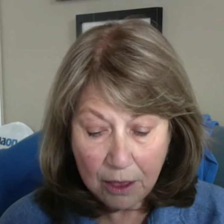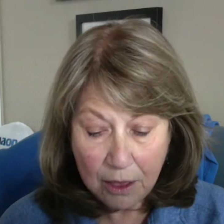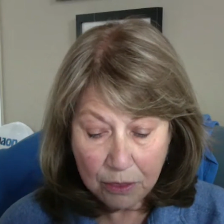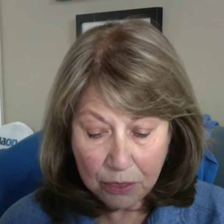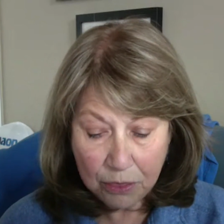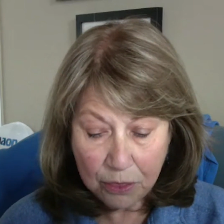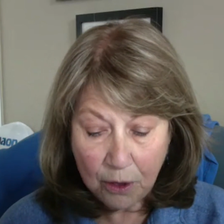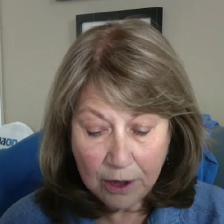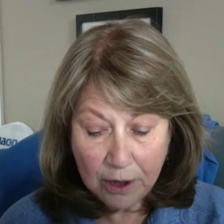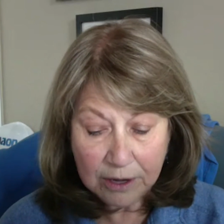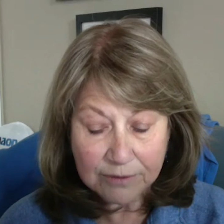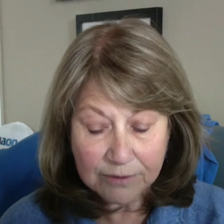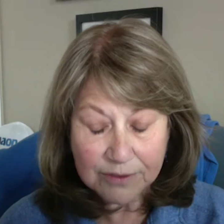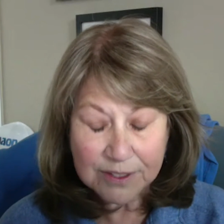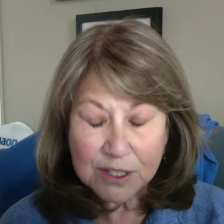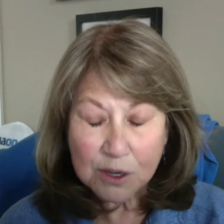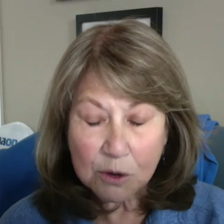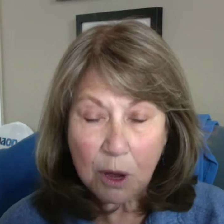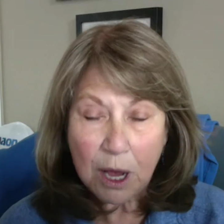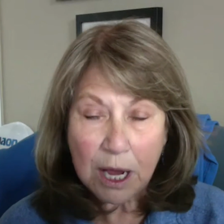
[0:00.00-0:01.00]
thought of
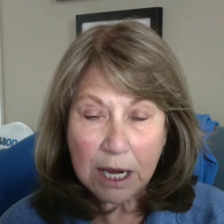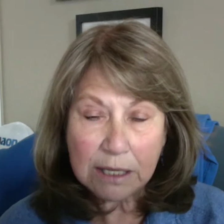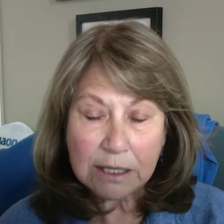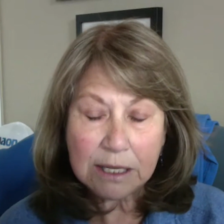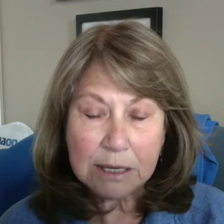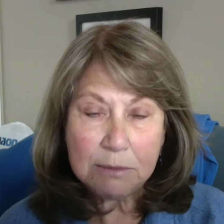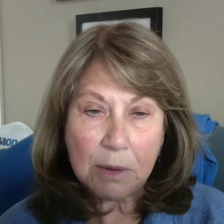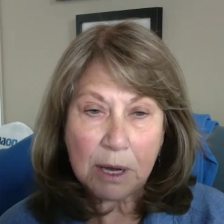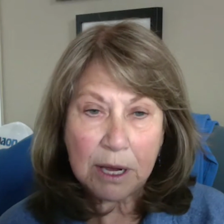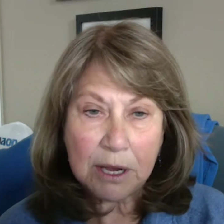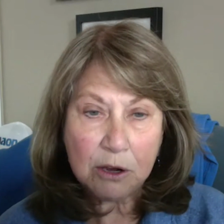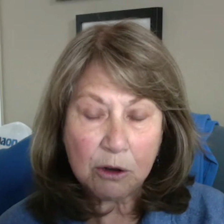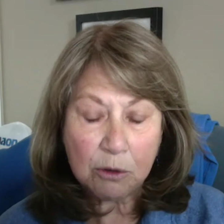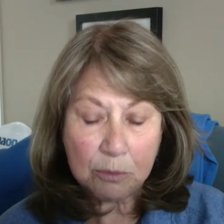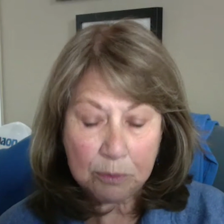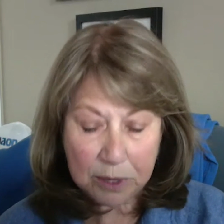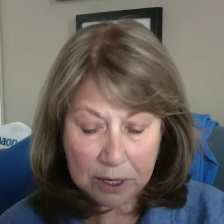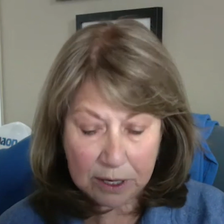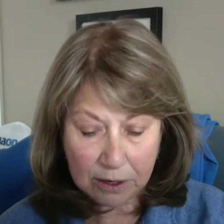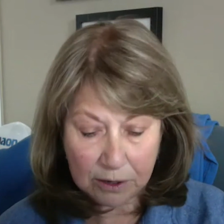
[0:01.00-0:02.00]
so highly by your
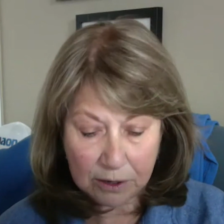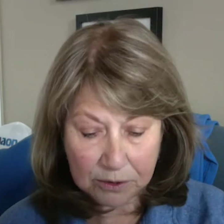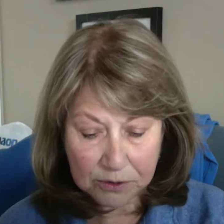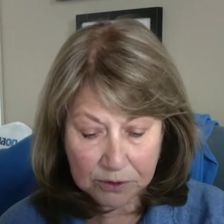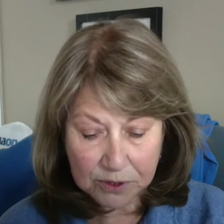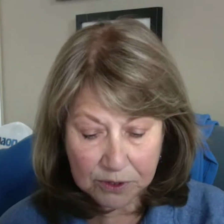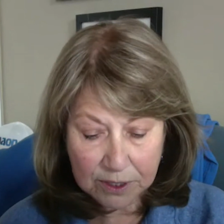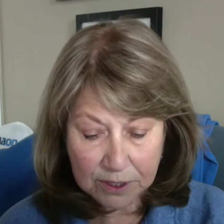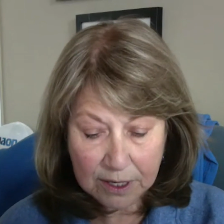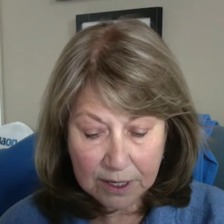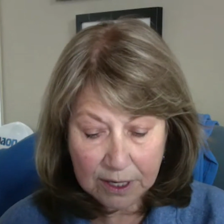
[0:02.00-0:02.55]
peers.